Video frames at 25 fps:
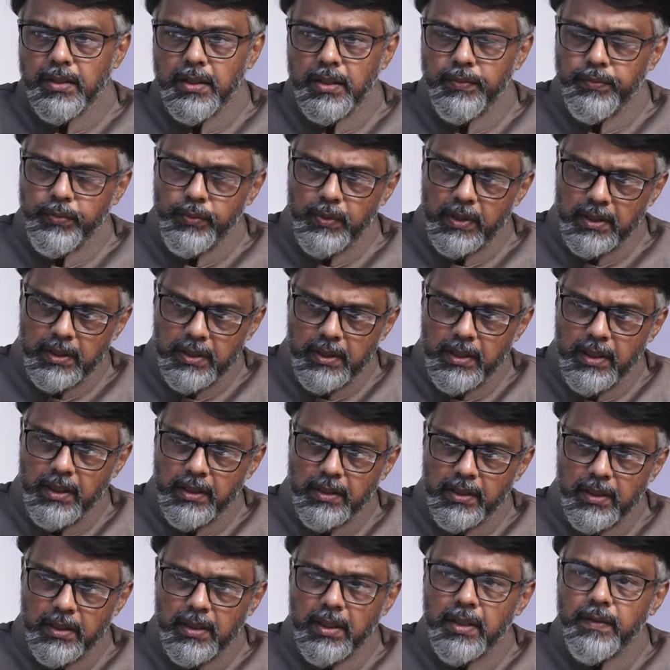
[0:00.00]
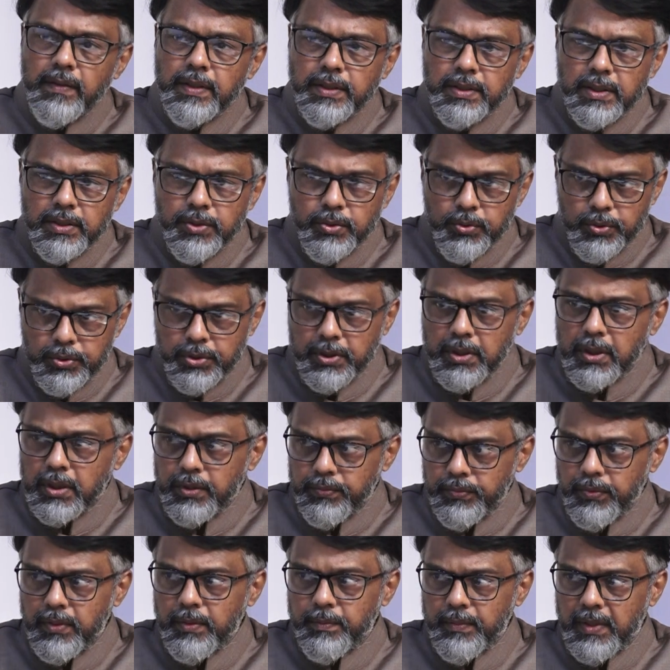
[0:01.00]
if you are telling that he was a social
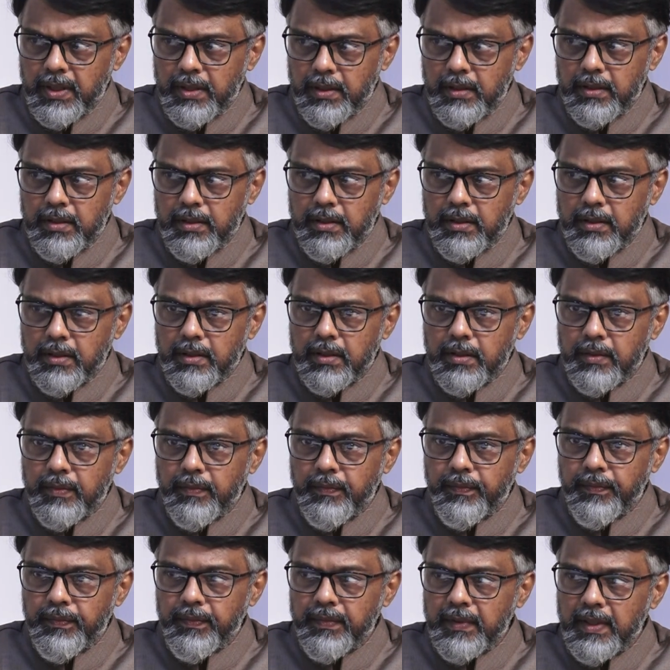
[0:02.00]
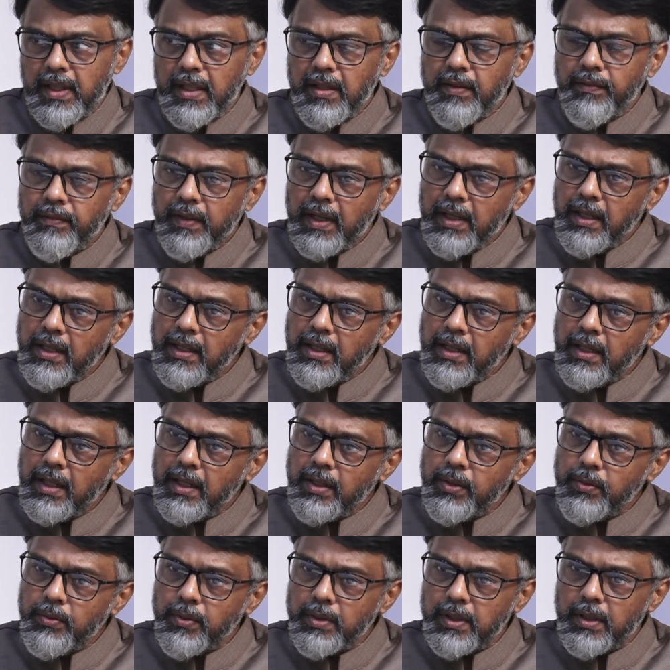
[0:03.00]
reformer, then why he
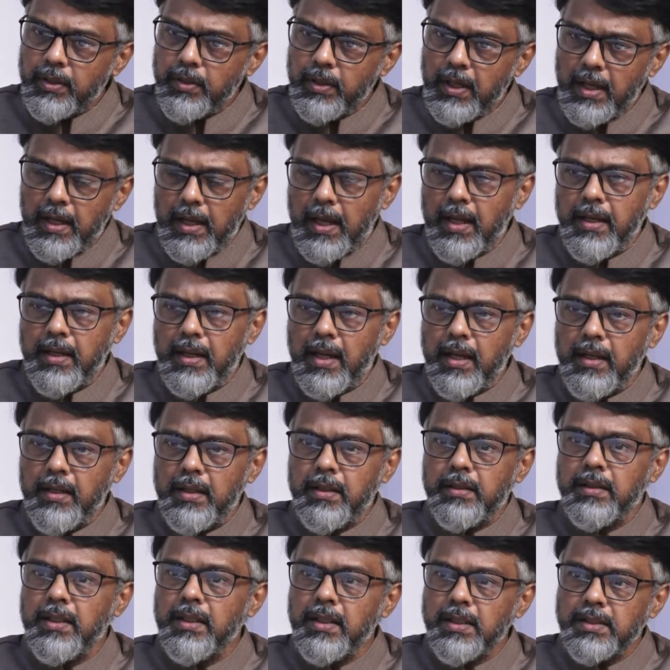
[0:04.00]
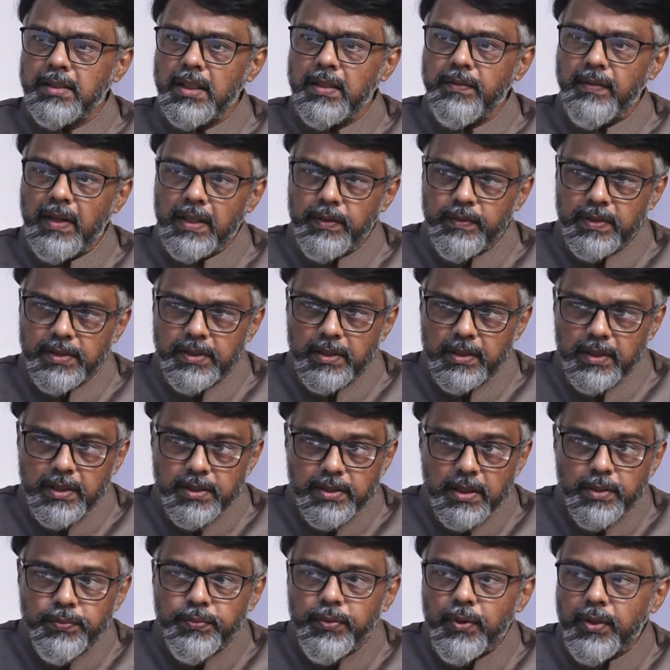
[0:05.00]
had not, and the thing is that what was the
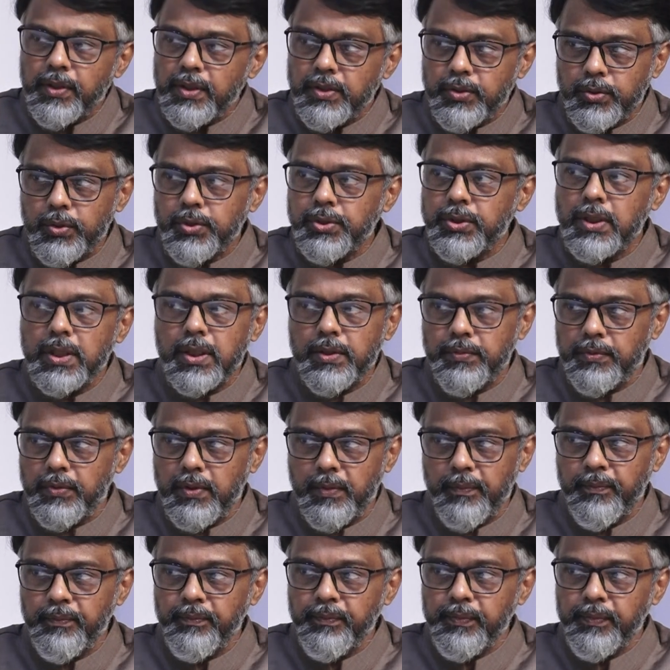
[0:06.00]
reason for this social reform?